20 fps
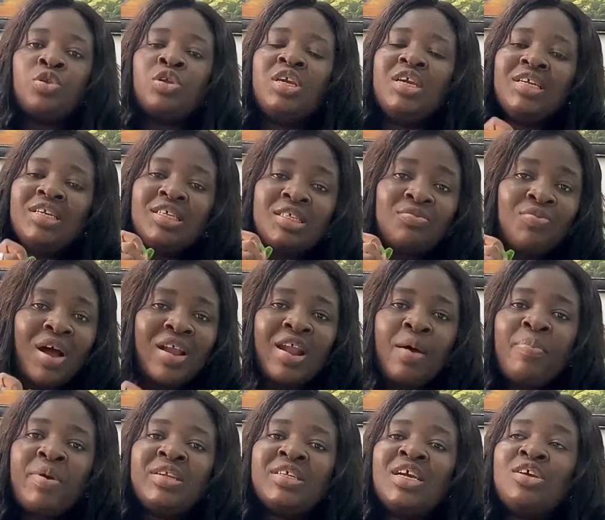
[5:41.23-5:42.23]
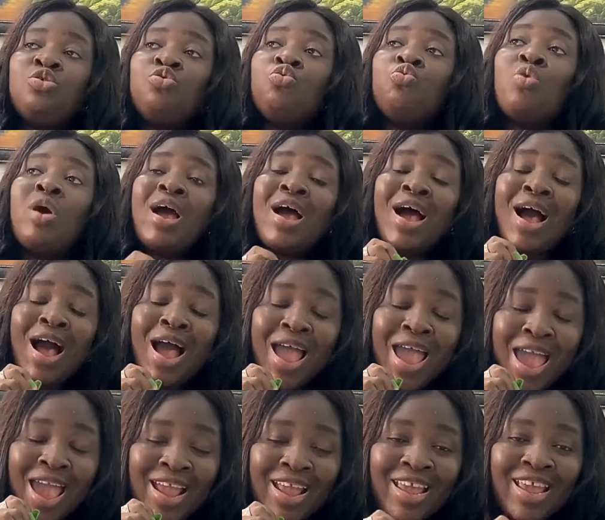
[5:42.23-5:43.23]
It is rather better you
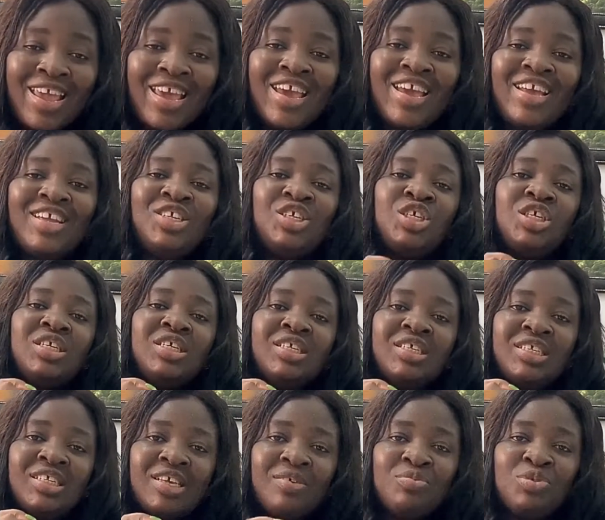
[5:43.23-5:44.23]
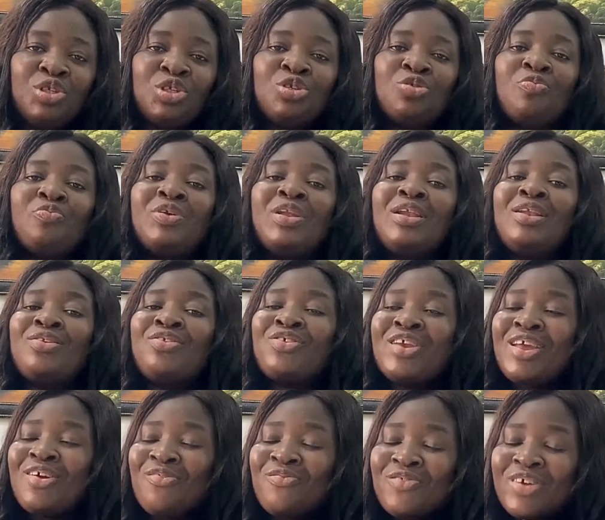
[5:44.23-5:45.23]
engage the services of
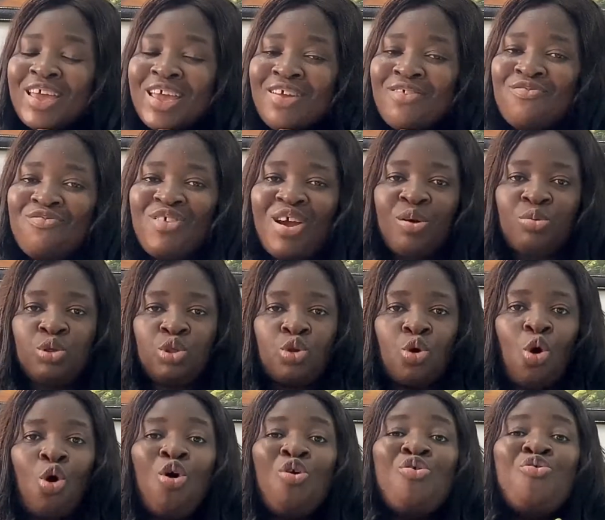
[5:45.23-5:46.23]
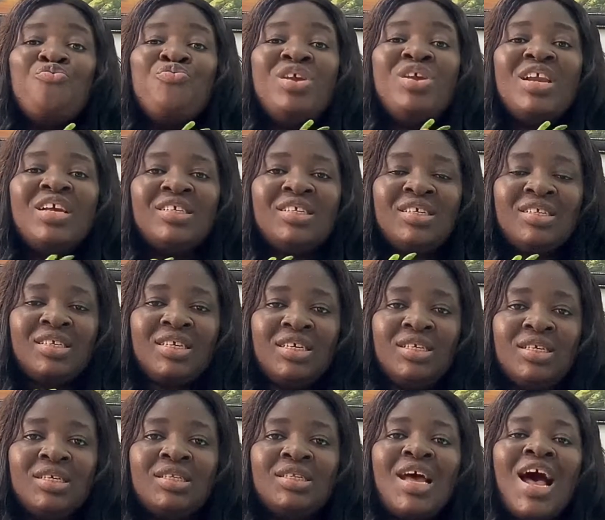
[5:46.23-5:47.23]
a realtor or a real estate
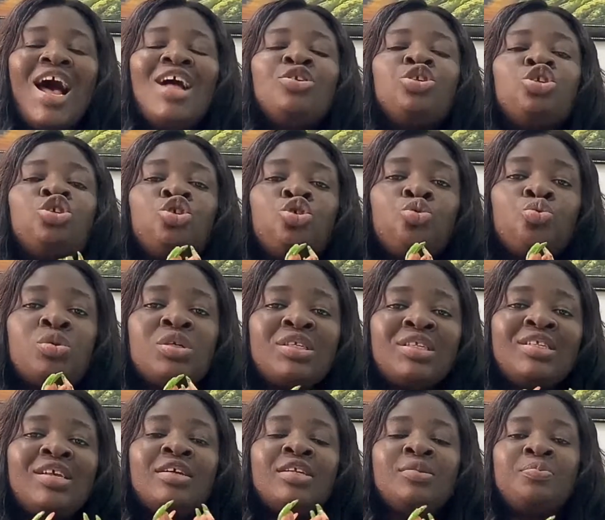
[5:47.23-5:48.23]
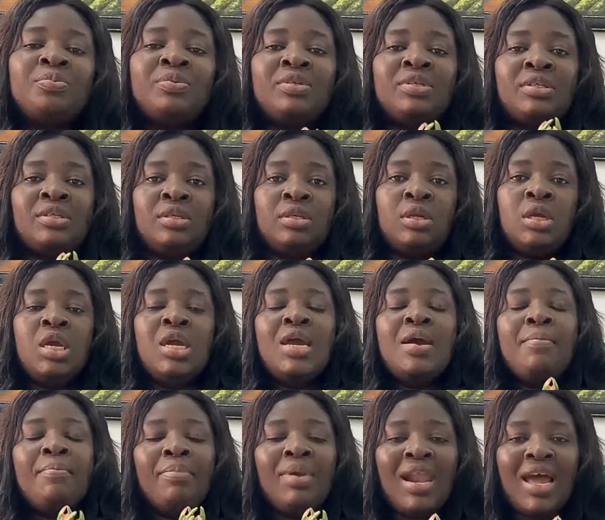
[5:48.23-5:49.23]
agent and trust that person
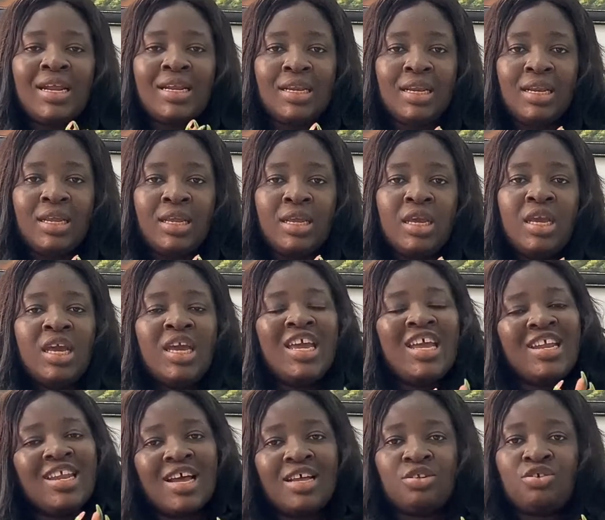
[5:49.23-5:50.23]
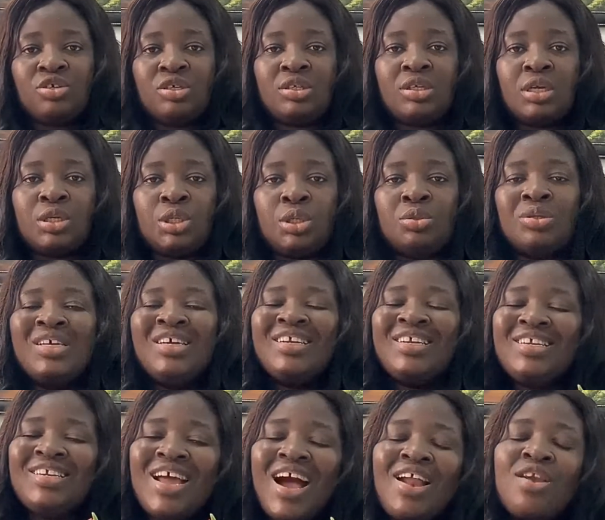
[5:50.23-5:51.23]
blindly in that transaction
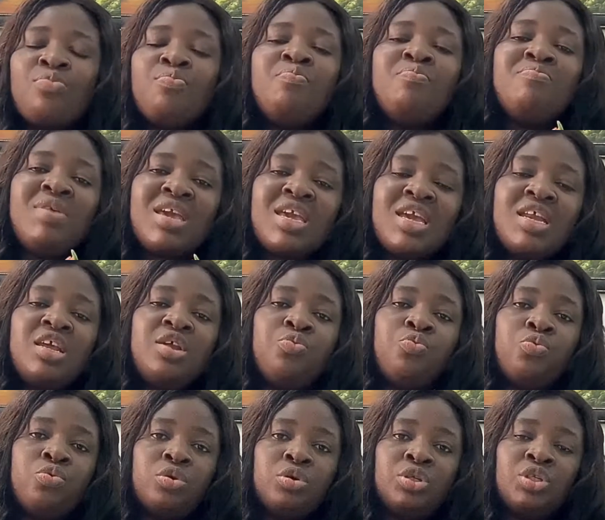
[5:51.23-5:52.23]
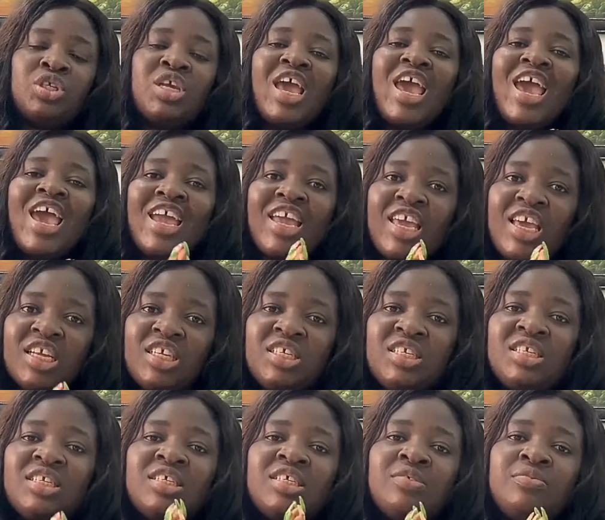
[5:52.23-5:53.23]
than making it worse engaging
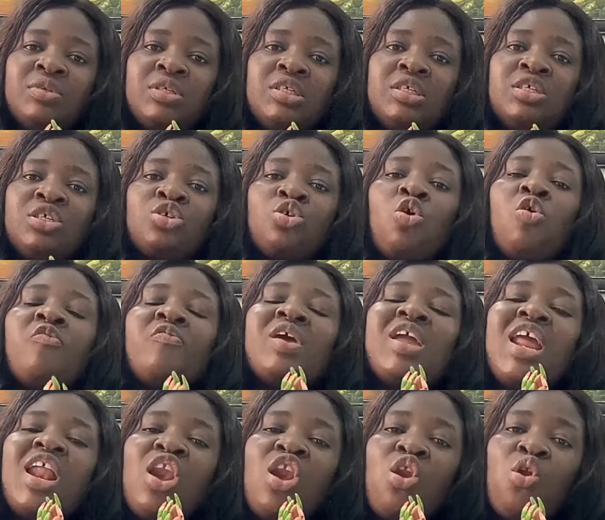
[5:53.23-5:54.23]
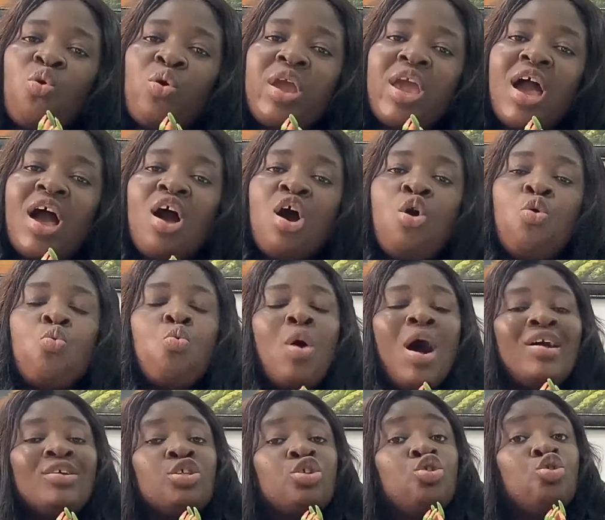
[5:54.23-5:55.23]
the services of a lawyer who
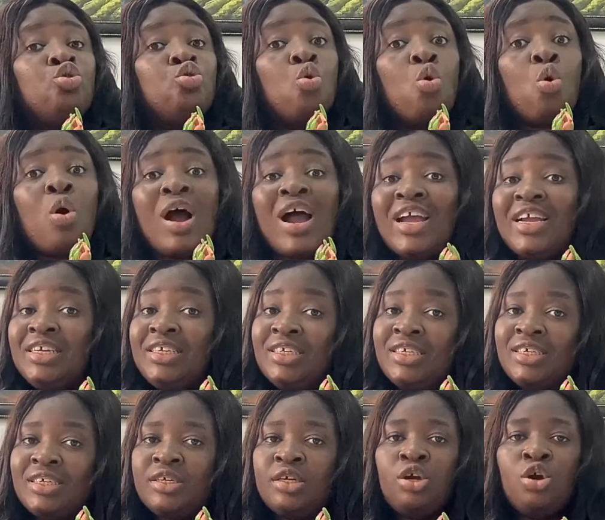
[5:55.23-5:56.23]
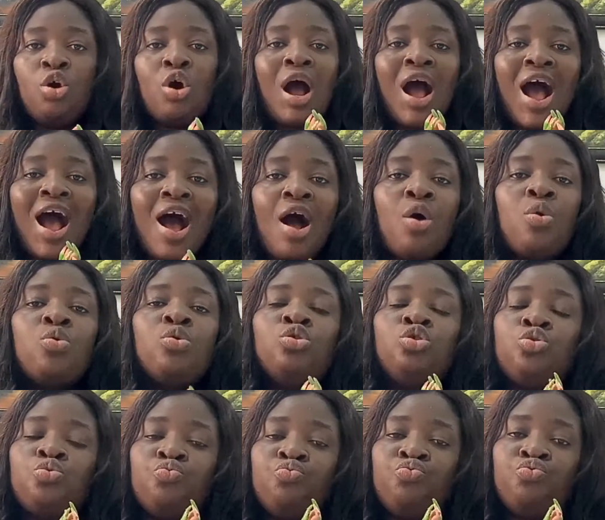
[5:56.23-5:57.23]
has no idea how
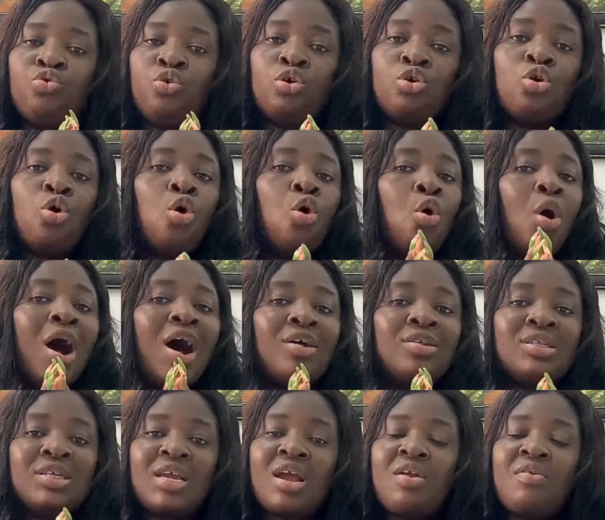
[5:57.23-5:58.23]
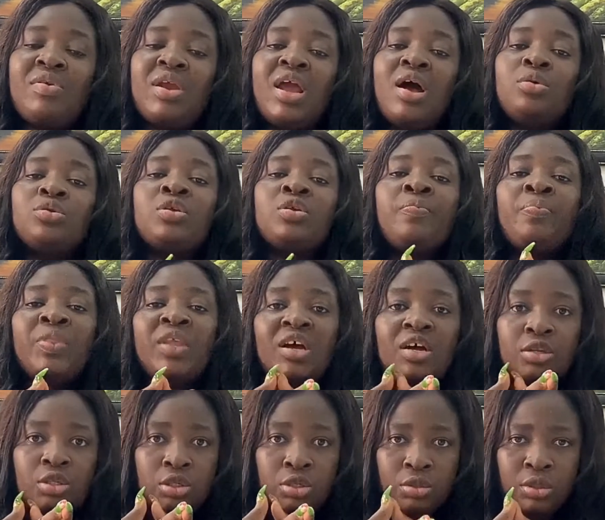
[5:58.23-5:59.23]
to run or how to carry out a
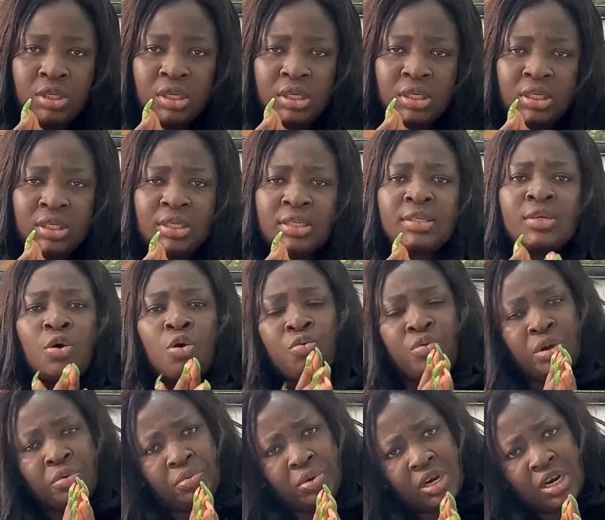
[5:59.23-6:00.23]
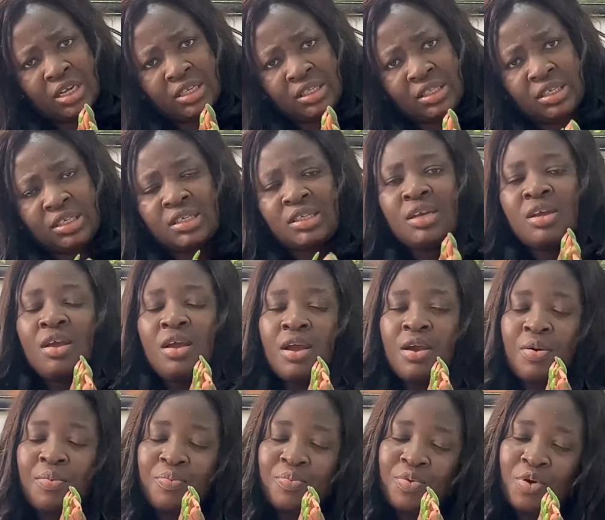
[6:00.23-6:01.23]
due diligence on a real estate
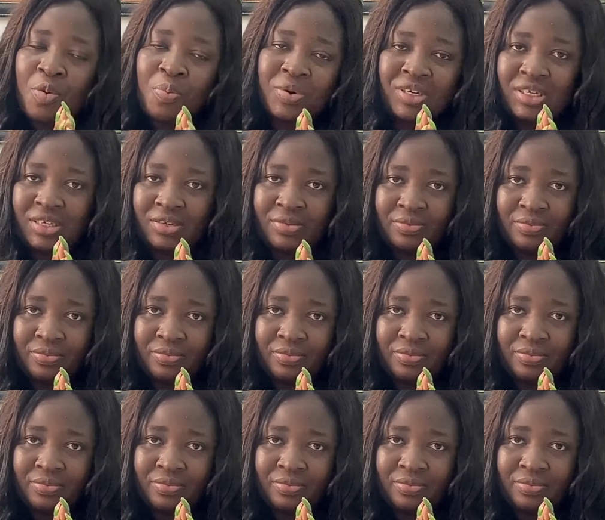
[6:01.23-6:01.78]
property.